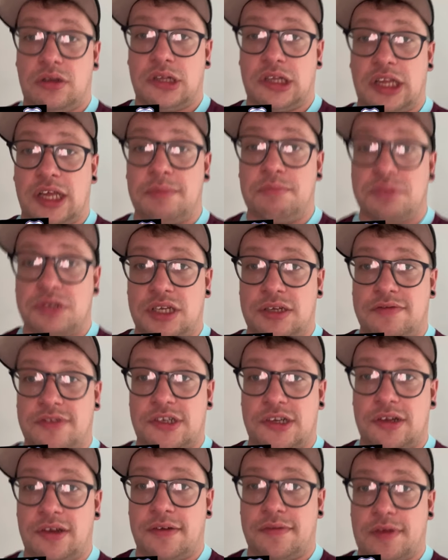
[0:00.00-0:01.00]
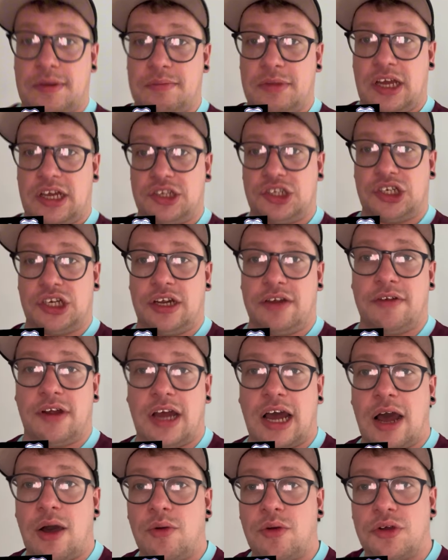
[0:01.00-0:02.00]
glimpses of him last year
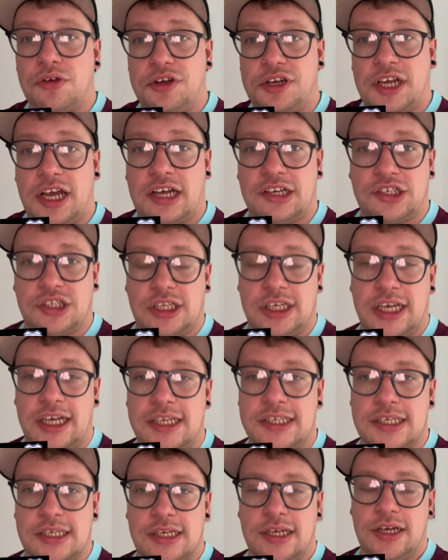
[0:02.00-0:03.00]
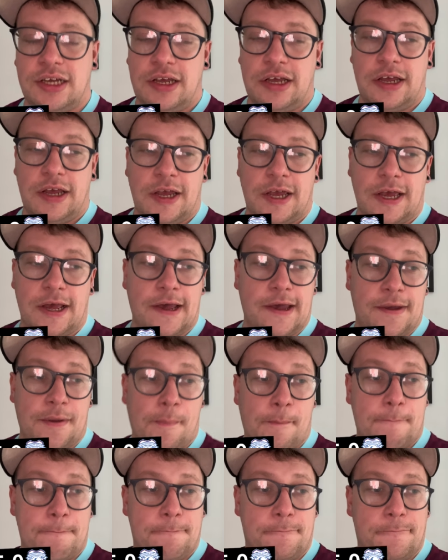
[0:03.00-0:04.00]
at how good he actually is. But